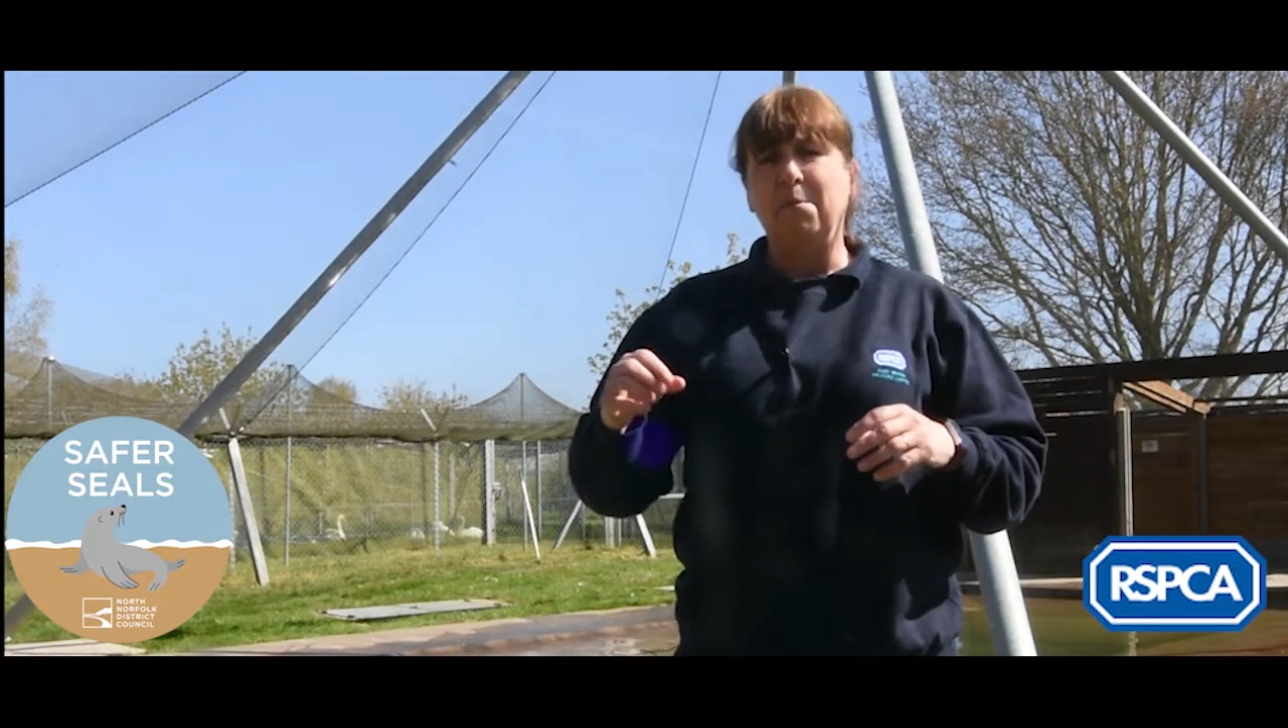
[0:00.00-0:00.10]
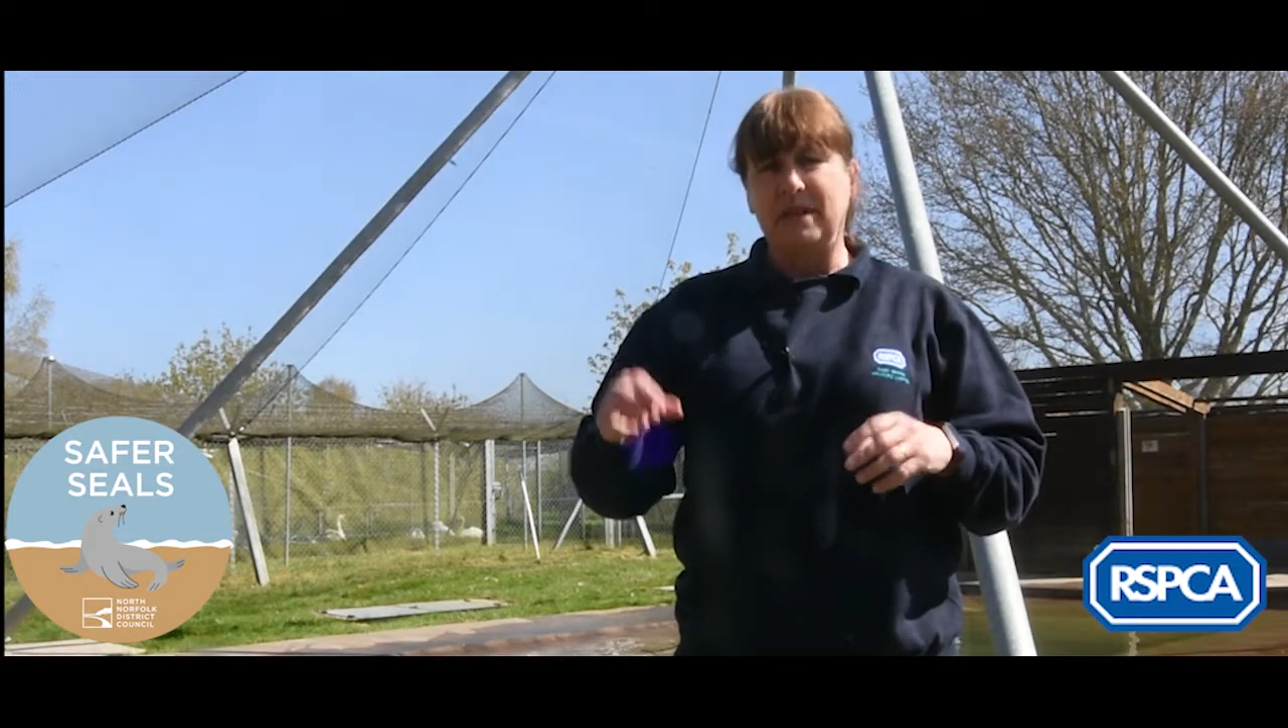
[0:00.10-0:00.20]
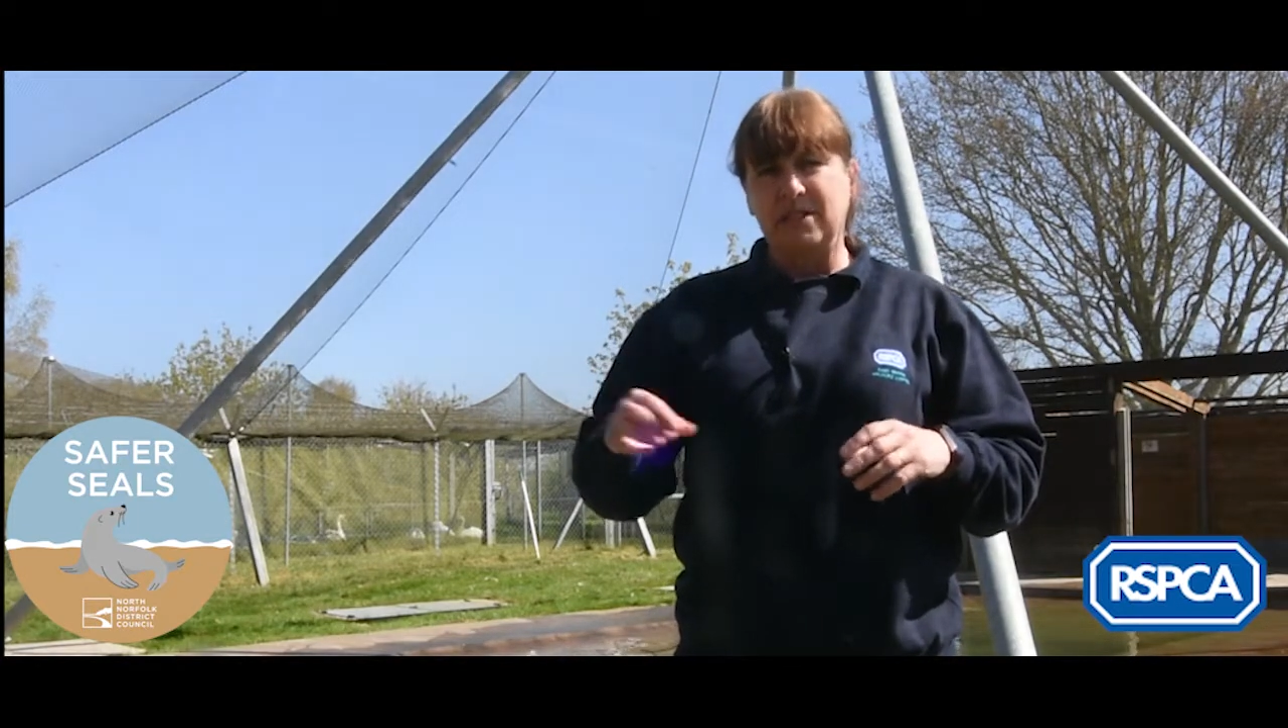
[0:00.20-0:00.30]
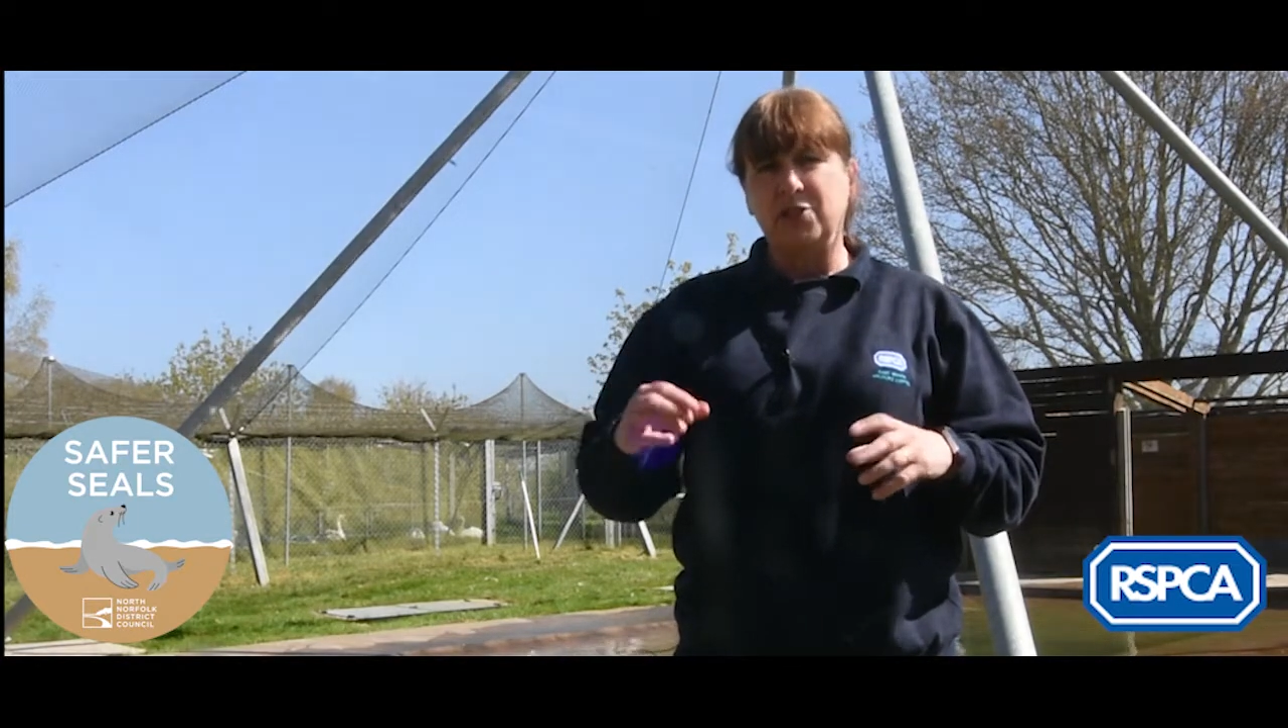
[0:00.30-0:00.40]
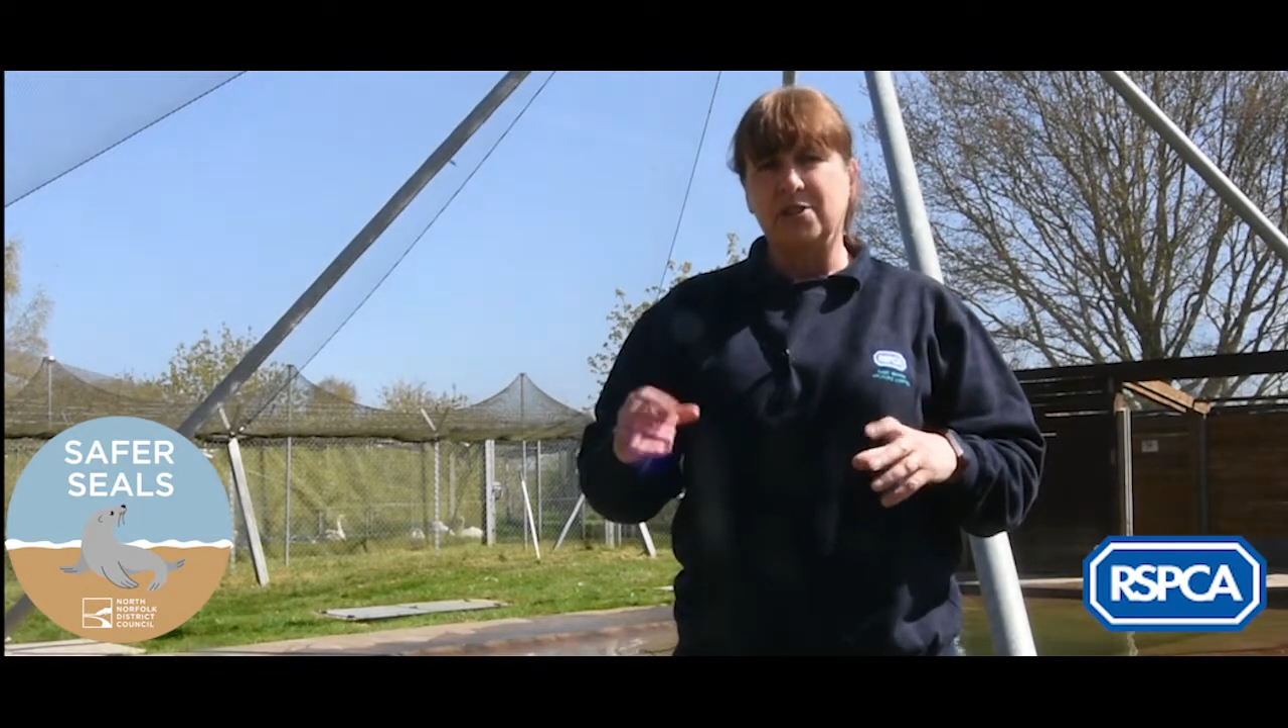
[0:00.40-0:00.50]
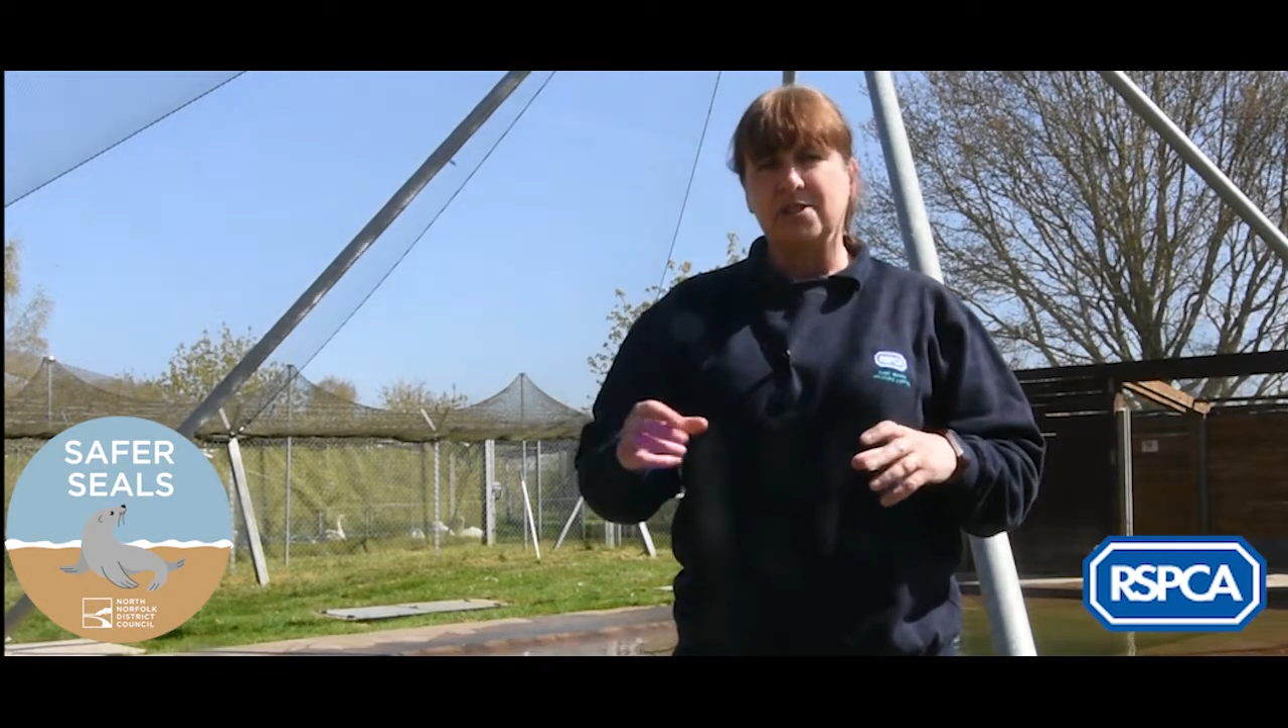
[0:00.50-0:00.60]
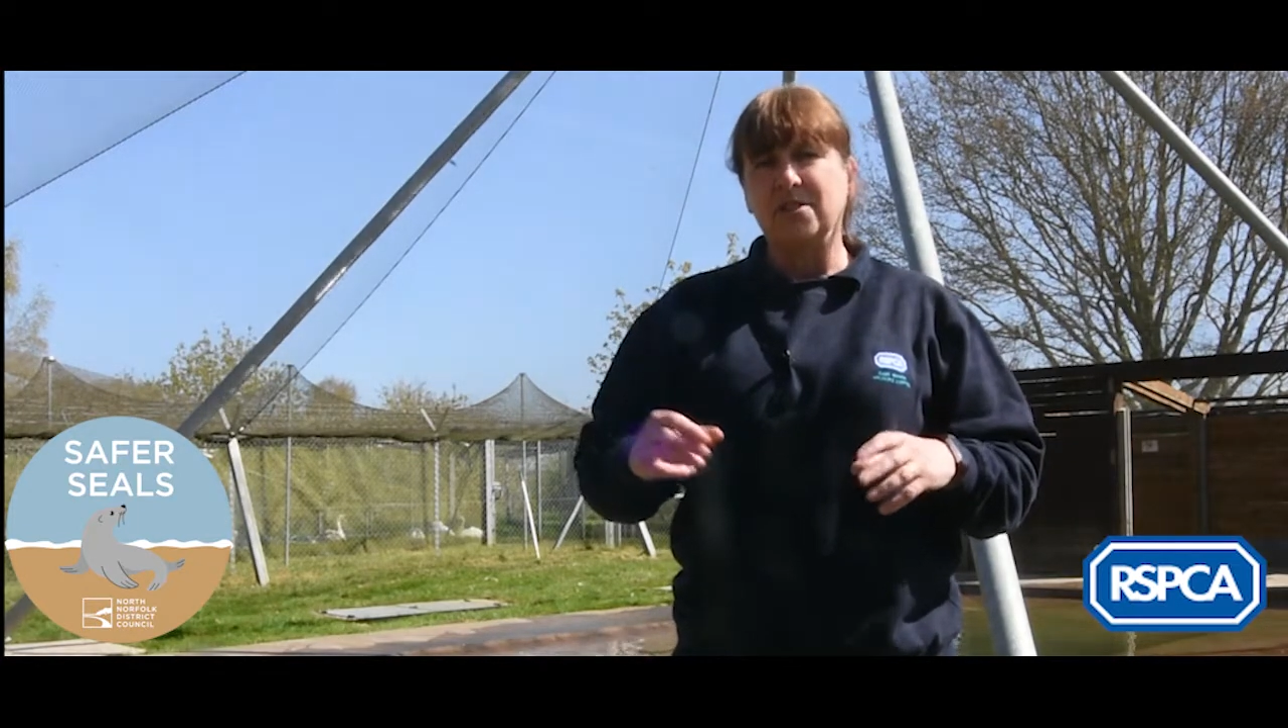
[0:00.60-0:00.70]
make sure there's